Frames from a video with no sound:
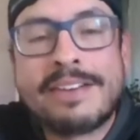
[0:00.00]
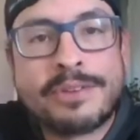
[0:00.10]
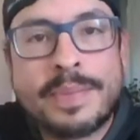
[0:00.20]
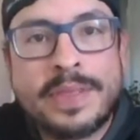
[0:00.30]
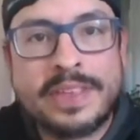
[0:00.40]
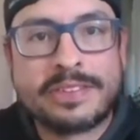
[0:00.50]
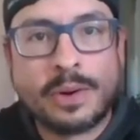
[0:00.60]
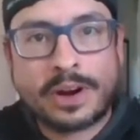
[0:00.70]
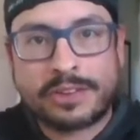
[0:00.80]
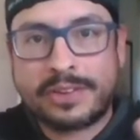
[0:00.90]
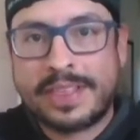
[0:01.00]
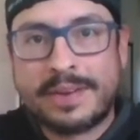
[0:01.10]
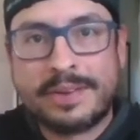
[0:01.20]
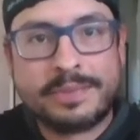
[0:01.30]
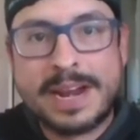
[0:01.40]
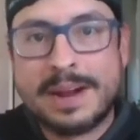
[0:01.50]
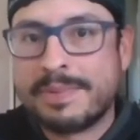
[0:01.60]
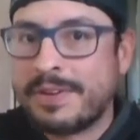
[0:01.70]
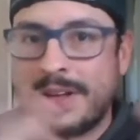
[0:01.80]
from this orchestra that was made up of